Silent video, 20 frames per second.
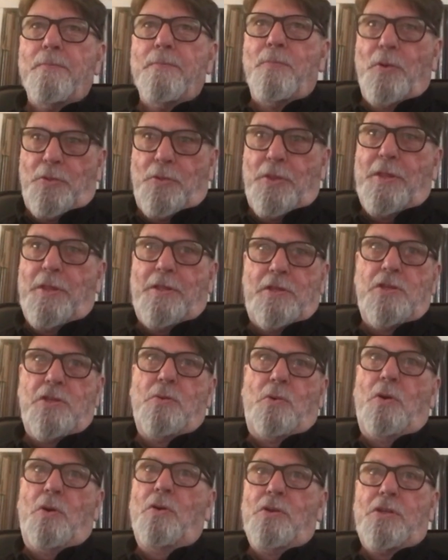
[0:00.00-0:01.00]
But
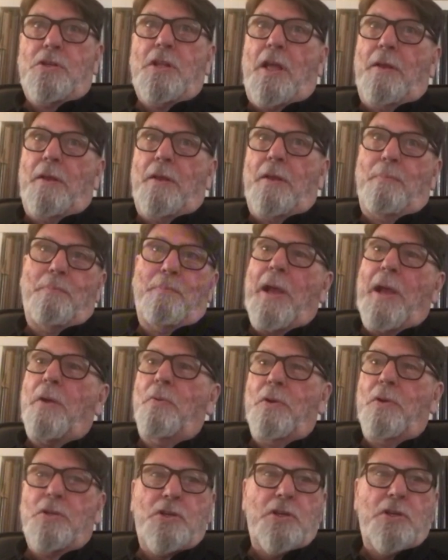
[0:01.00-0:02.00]
to us, like
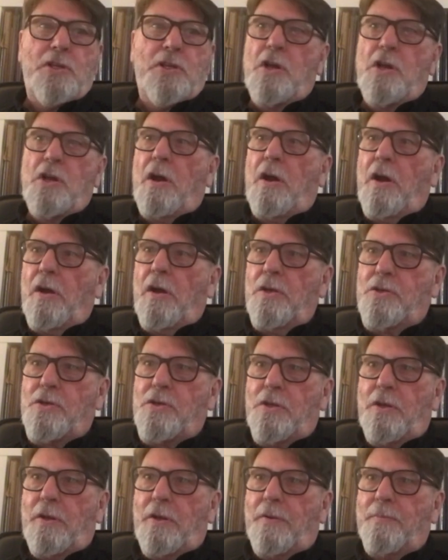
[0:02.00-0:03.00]
backwards guitars
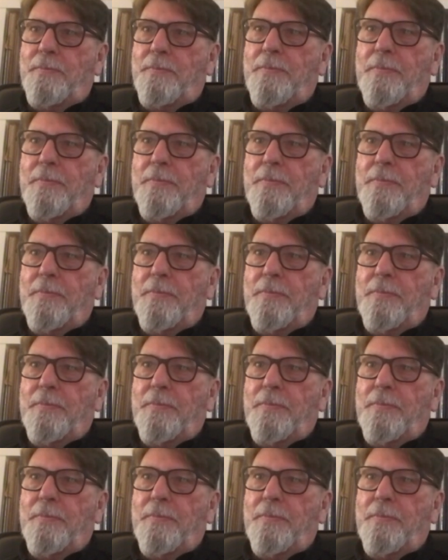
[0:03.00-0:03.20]
and